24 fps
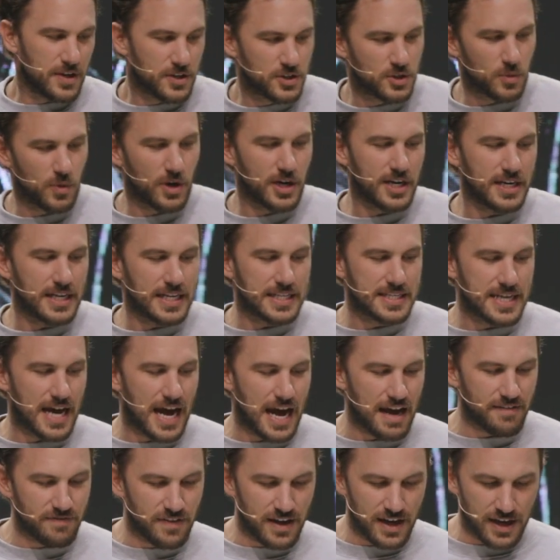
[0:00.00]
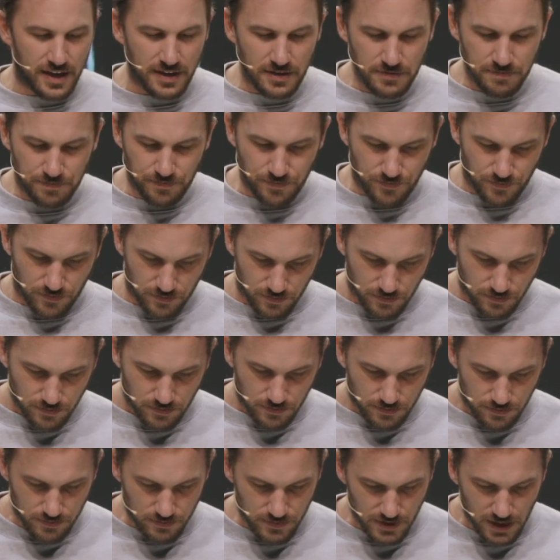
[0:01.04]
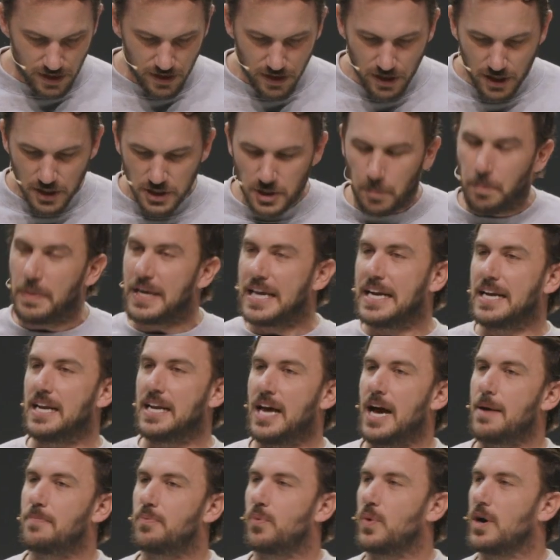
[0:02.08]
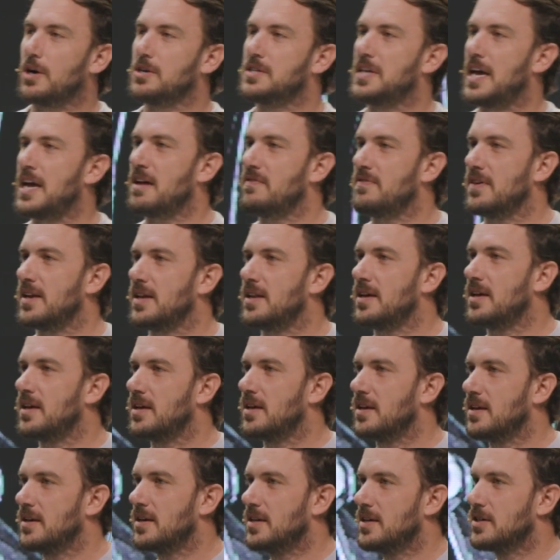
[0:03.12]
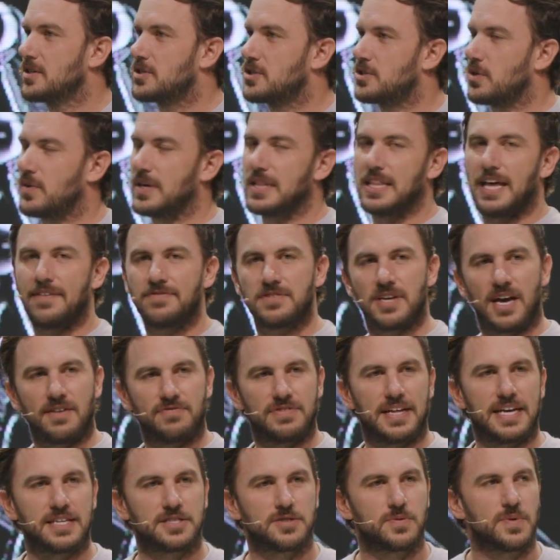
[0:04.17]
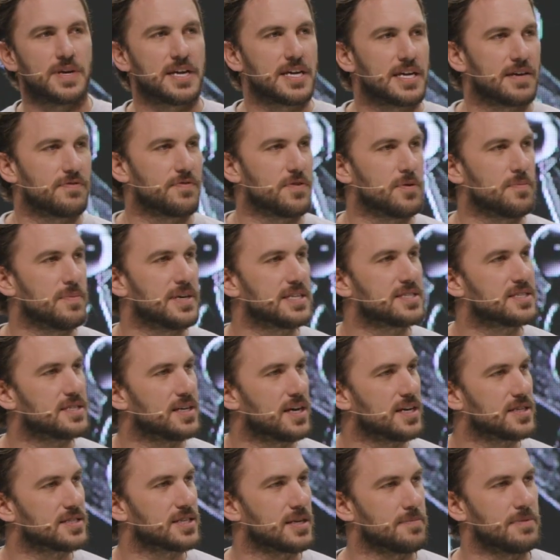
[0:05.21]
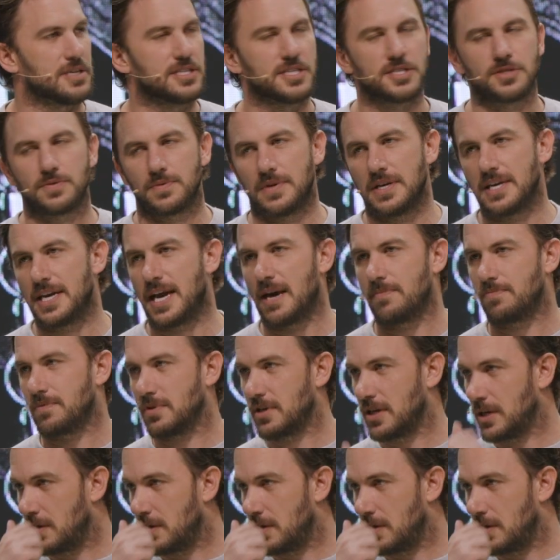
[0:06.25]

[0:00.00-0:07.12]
So we're going to dive in to picking up where David story left off last week. If you missed us, let me just recap really